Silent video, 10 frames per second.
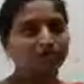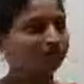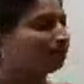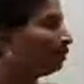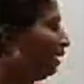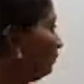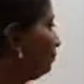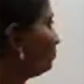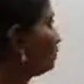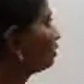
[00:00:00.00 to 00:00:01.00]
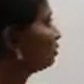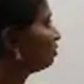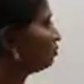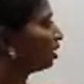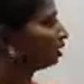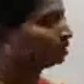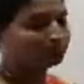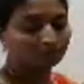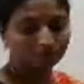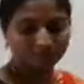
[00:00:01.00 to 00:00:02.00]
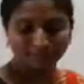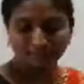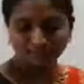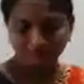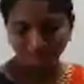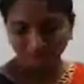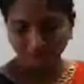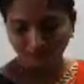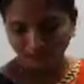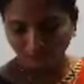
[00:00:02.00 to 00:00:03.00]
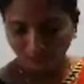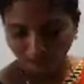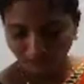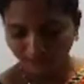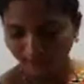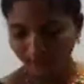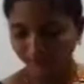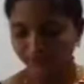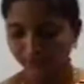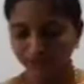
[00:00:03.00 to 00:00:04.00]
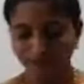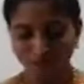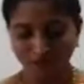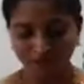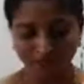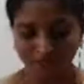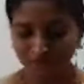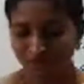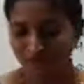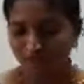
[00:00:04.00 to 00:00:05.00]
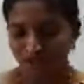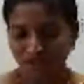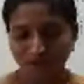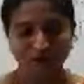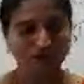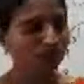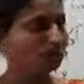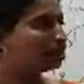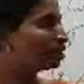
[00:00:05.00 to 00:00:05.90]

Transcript: it will be? What time we will be get up in the morning? We have to